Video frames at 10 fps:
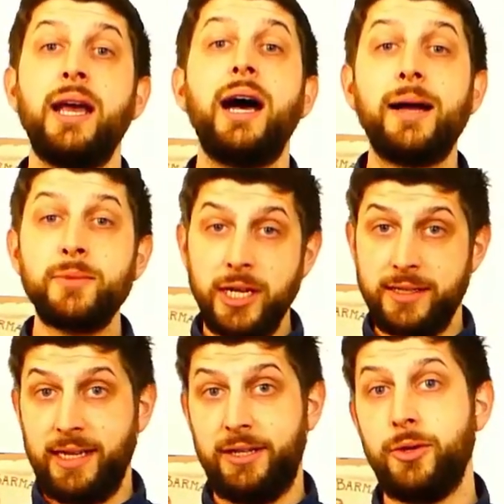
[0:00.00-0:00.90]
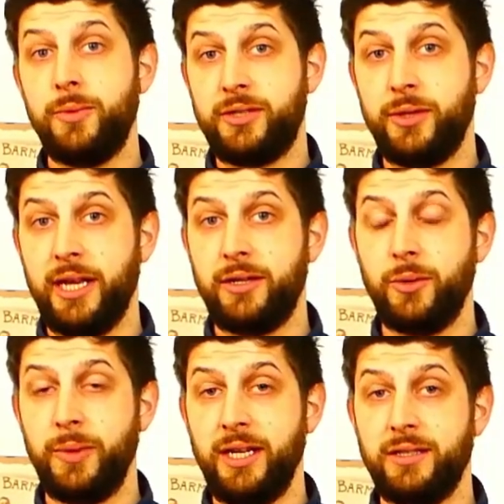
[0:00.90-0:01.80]
I'm gonna tell you what you can do
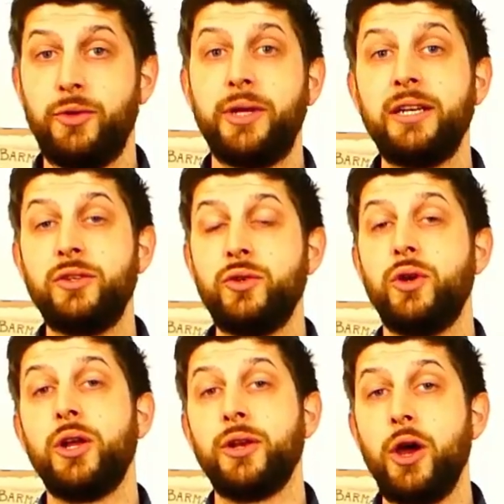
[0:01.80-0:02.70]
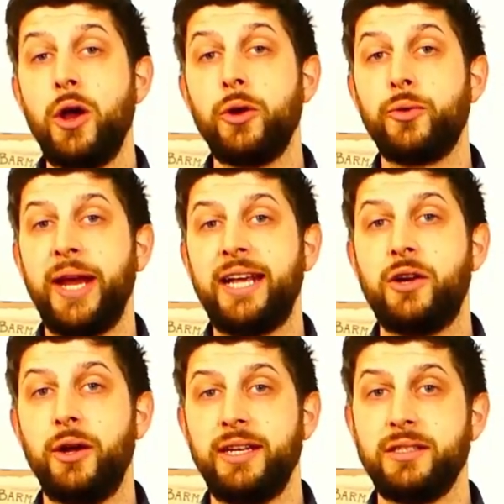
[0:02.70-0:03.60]
with it. You can do an Earl Grey
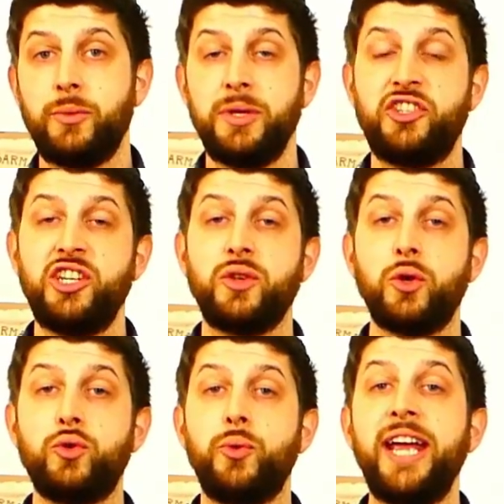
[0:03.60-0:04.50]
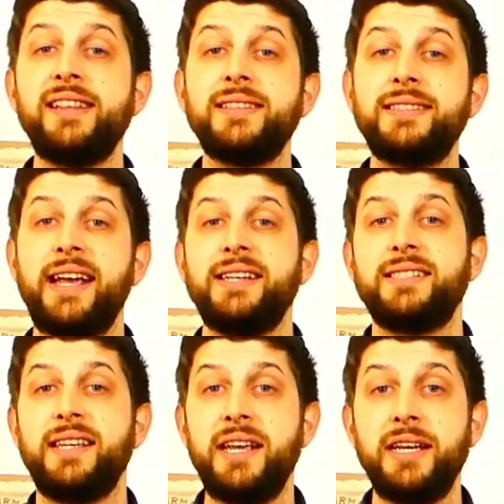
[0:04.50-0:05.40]
Collins, which is a great,
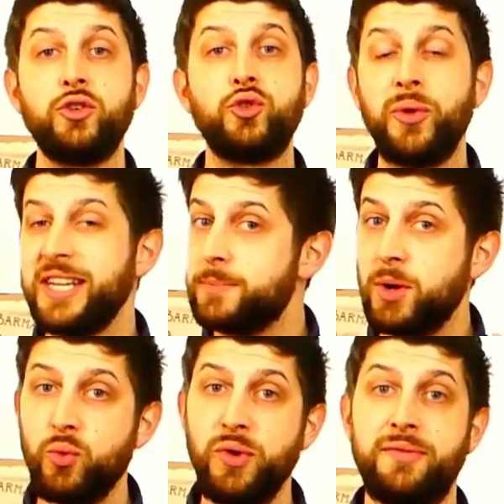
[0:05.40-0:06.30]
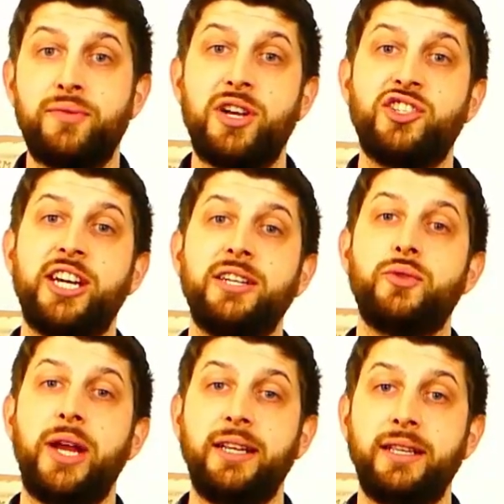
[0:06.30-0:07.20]
tasty, crisp, refreshing
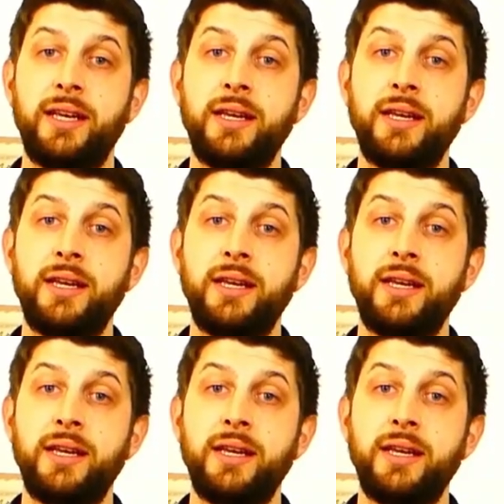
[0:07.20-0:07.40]
drink.